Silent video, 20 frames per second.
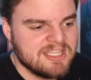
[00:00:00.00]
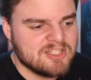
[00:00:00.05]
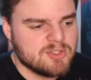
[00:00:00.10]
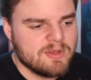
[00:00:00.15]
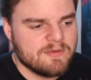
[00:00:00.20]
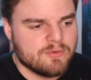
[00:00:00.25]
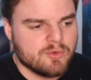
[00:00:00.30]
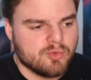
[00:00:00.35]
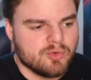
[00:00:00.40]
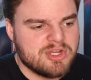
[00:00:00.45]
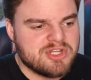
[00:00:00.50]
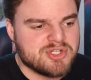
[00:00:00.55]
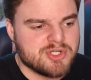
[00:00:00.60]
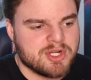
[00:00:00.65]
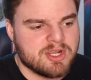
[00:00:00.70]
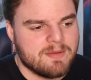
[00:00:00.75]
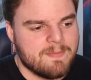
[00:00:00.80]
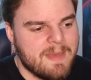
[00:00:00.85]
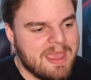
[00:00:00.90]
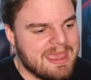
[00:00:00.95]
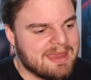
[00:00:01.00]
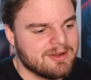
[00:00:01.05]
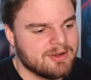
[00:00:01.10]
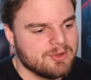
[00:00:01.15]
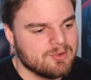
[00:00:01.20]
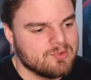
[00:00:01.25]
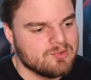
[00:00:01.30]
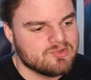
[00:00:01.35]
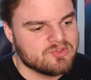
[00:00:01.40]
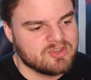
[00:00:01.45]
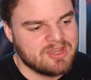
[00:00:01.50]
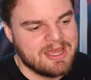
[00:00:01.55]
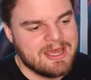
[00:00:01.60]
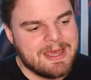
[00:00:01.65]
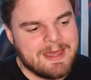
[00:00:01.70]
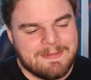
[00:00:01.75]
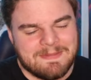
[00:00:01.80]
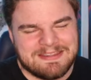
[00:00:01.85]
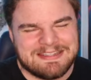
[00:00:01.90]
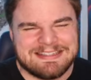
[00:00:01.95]
Next, we have Creature Commandos.
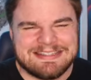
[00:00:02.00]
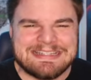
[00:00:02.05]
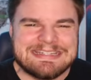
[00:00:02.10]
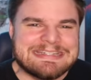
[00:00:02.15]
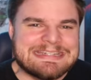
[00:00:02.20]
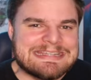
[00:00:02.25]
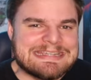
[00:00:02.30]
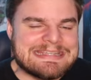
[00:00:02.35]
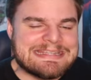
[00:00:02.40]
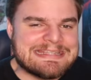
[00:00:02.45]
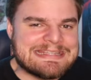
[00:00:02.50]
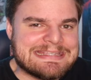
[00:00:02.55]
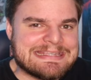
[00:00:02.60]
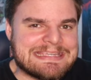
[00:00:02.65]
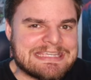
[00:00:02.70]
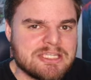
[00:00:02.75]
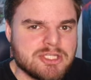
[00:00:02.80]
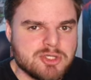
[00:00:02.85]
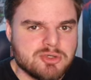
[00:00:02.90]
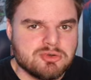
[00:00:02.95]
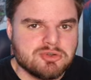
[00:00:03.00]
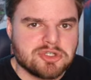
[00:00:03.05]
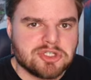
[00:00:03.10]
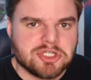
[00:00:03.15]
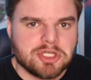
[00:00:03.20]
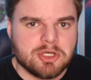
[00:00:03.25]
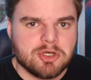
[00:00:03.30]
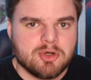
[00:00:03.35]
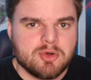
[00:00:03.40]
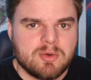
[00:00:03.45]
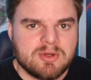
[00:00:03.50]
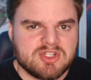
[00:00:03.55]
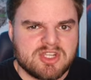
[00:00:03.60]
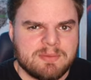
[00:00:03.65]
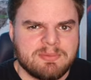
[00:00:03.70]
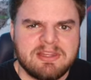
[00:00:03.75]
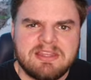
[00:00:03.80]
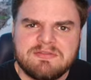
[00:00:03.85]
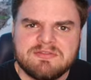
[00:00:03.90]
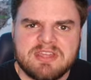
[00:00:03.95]
This is the DCU show, which I
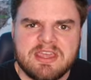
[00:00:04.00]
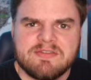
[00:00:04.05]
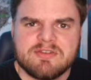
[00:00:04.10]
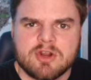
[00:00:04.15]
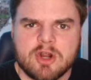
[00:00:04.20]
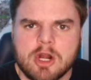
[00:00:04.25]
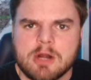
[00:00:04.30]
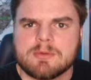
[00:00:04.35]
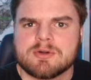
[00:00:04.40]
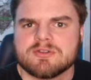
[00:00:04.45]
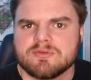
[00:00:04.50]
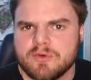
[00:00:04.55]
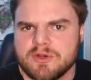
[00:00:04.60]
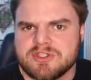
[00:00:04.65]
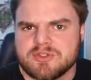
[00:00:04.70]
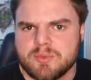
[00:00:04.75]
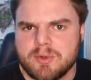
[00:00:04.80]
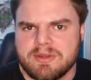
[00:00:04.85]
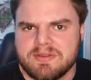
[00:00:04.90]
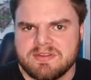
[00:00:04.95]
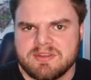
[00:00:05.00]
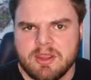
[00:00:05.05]
believe David Harbour's voicing one of these